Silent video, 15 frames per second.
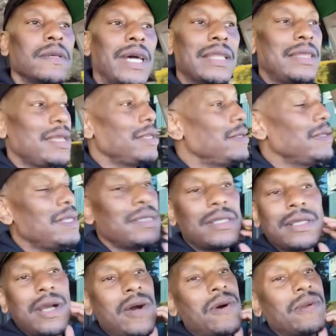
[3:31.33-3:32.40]
I think you need
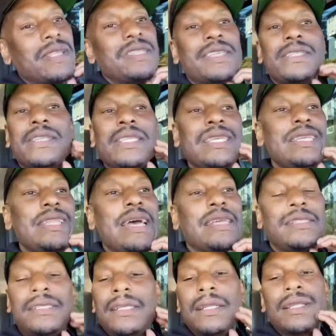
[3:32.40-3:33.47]
to go on and just leave
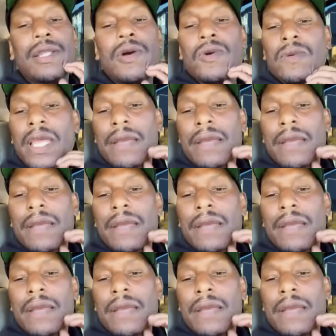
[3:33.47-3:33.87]
that shit alone.